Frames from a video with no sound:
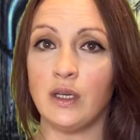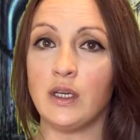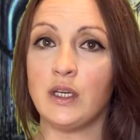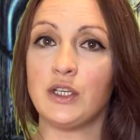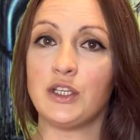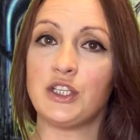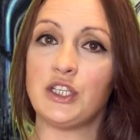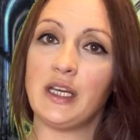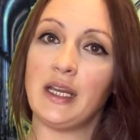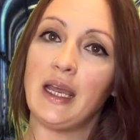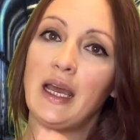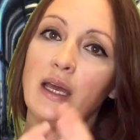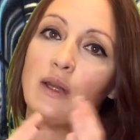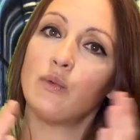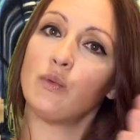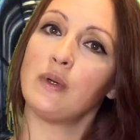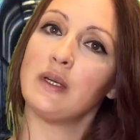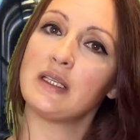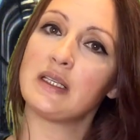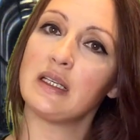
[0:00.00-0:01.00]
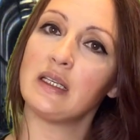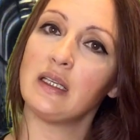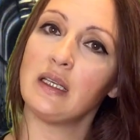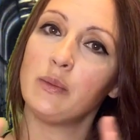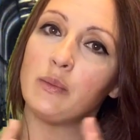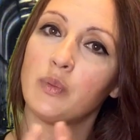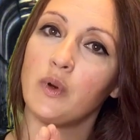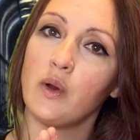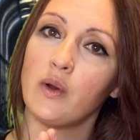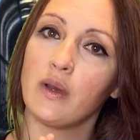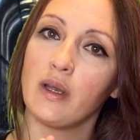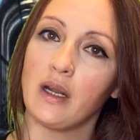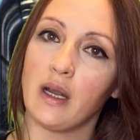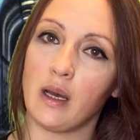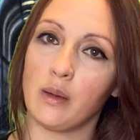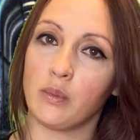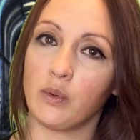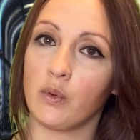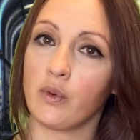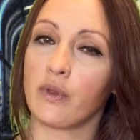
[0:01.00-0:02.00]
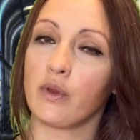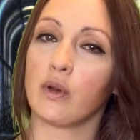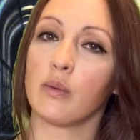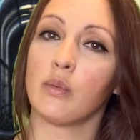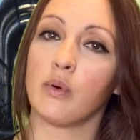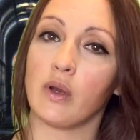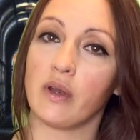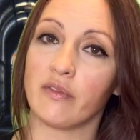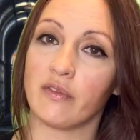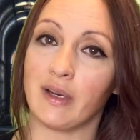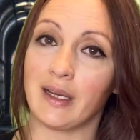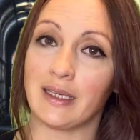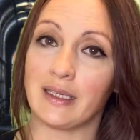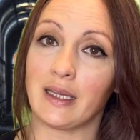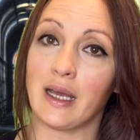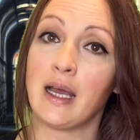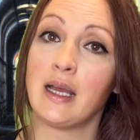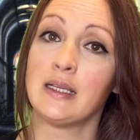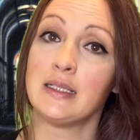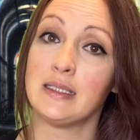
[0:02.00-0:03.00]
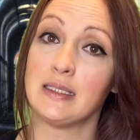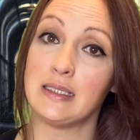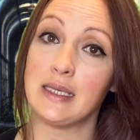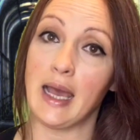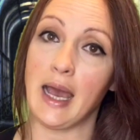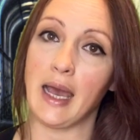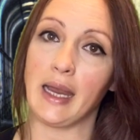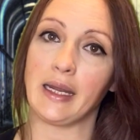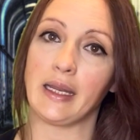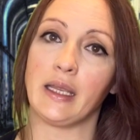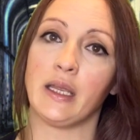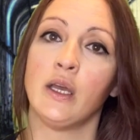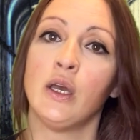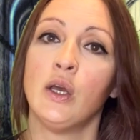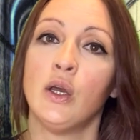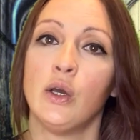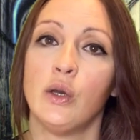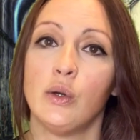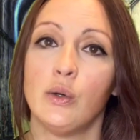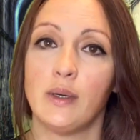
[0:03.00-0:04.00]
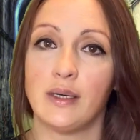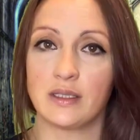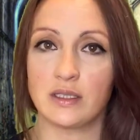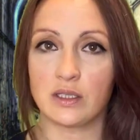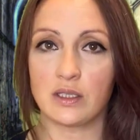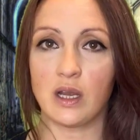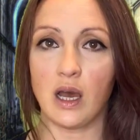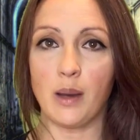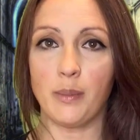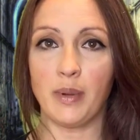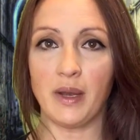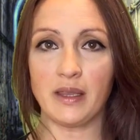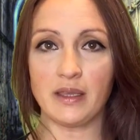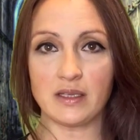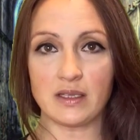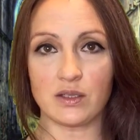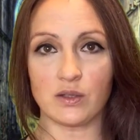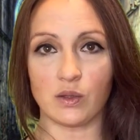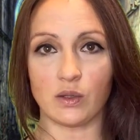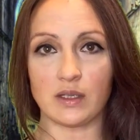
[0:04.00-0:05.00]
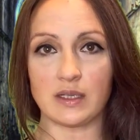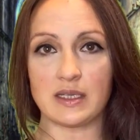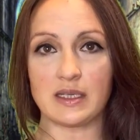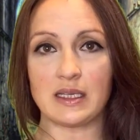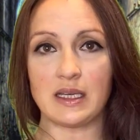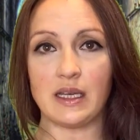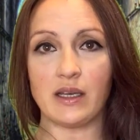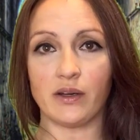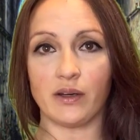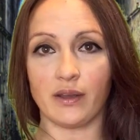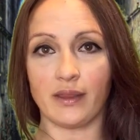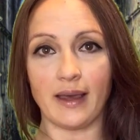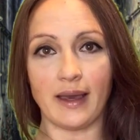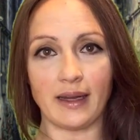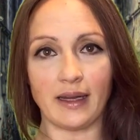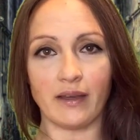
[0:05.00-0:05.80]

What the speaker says: She had recently broken up with her boyfriend, Danny, who had stopped by the store to see her that